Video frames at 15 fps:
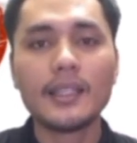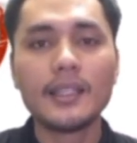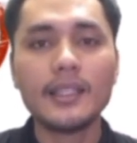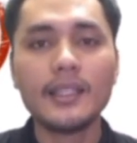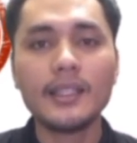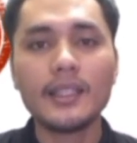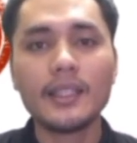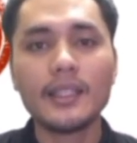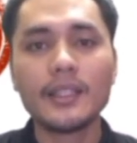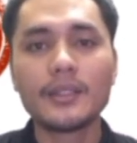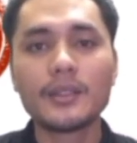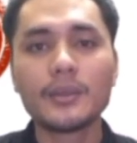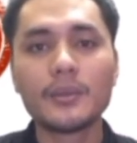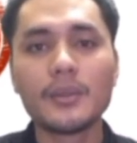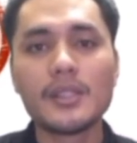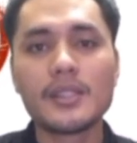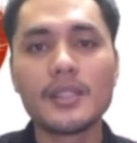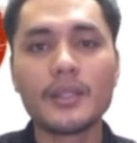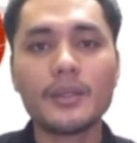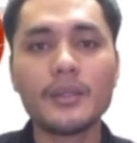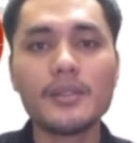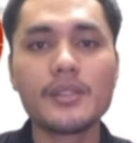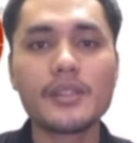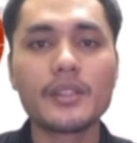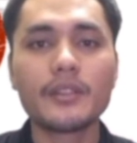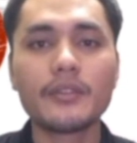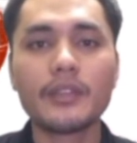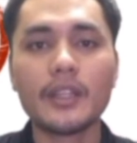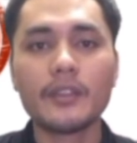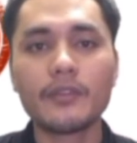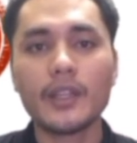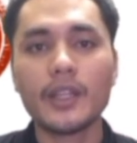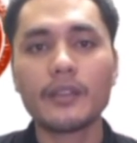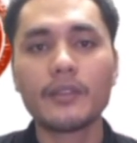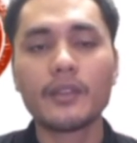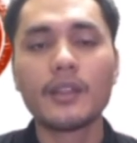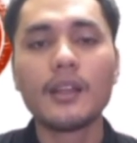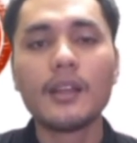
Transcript: DE210055.